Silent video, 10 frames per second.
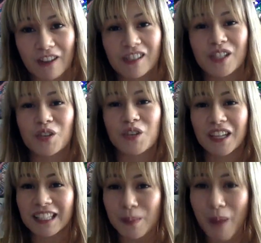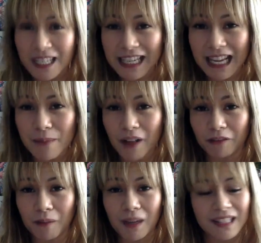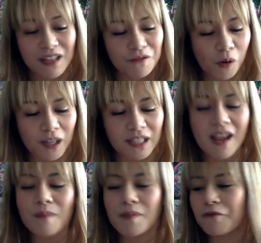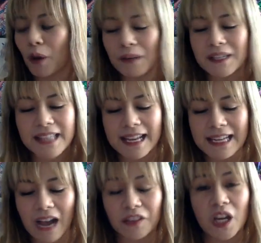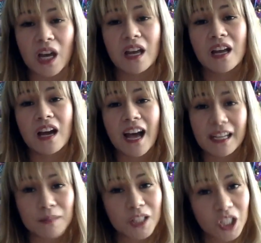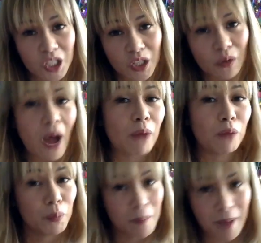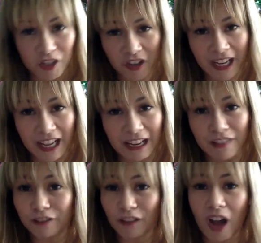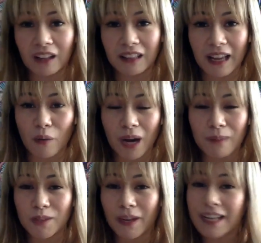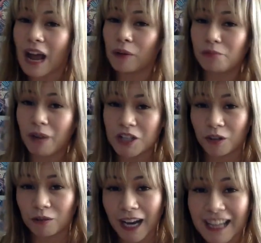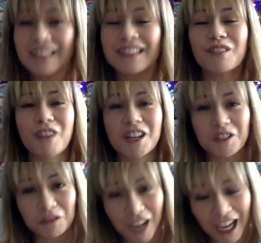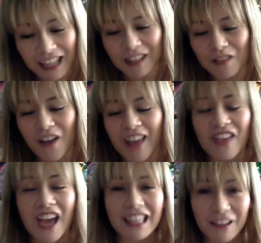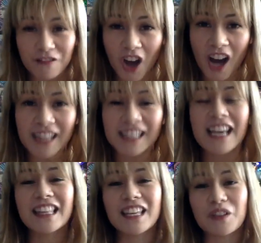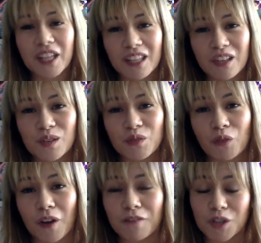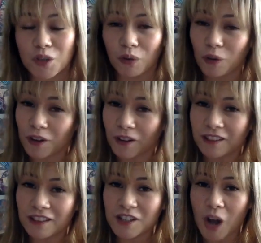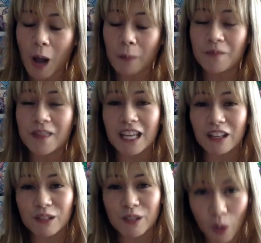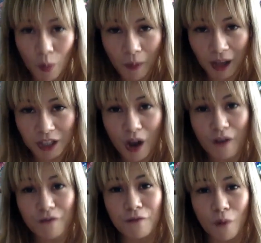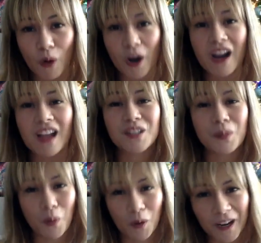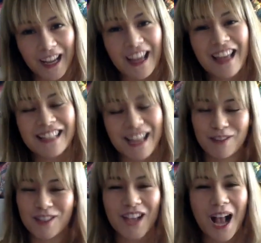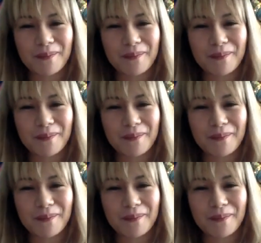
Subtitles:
So you can expect an email from us, and of course, before we send out the items to you, I will be mentioning it in the vlog like what I'm doing now with Rachel Ray. So Rachel Ray, you've got that gift card that you can use for a future order at the shop. Thank you so much for supporting DIYmoon Shop.